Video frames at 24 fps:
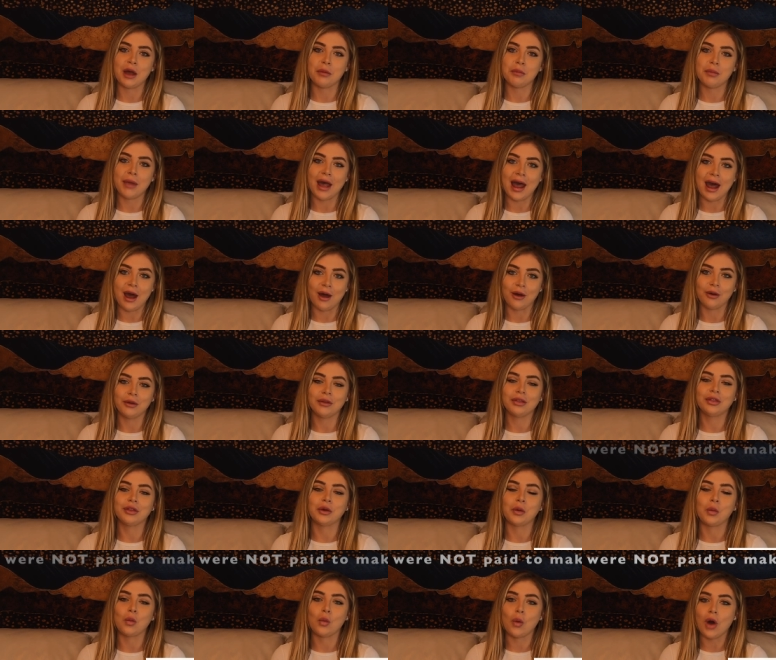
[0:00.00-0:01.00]
about
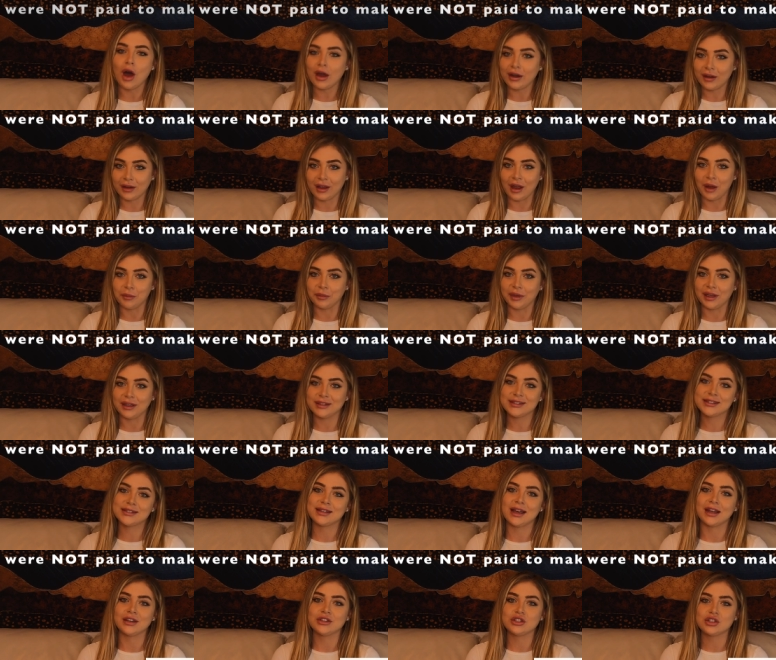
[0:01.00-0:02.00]
the Wana
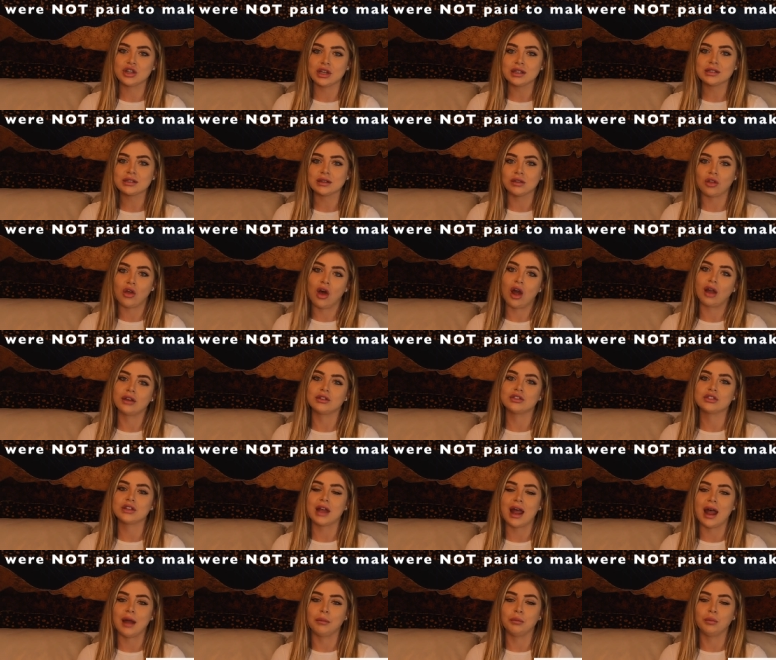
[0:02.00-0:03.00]
Gummies that just
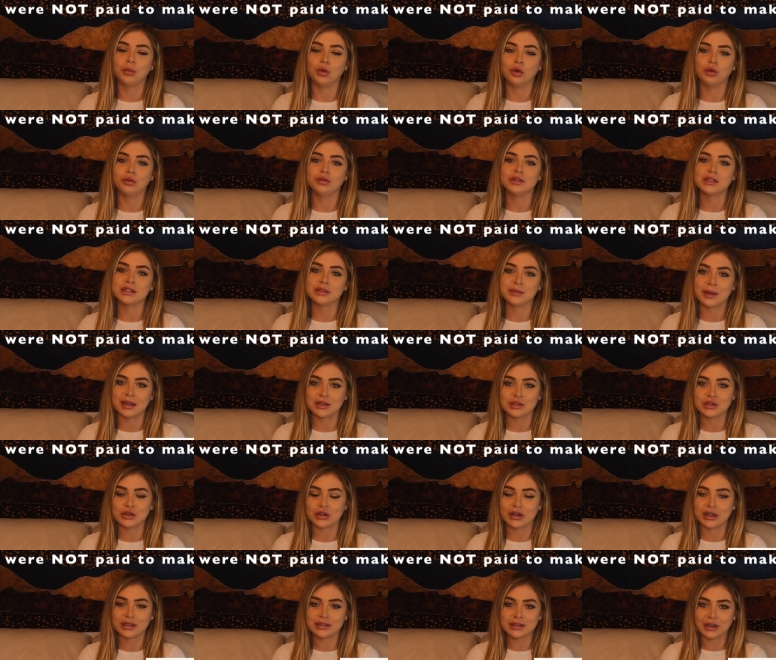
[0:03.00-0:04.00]
launched at MÜV
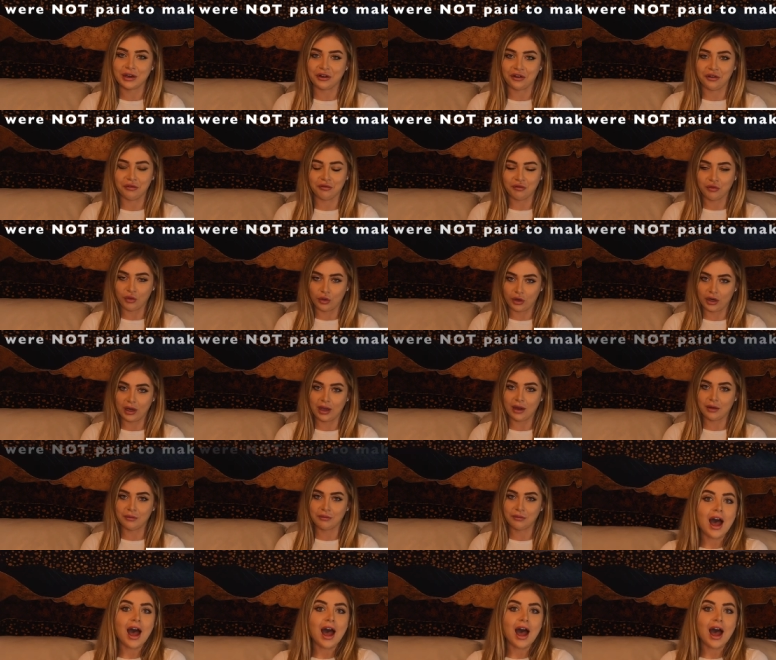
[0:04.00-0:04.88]
Dispensaries here in Florida.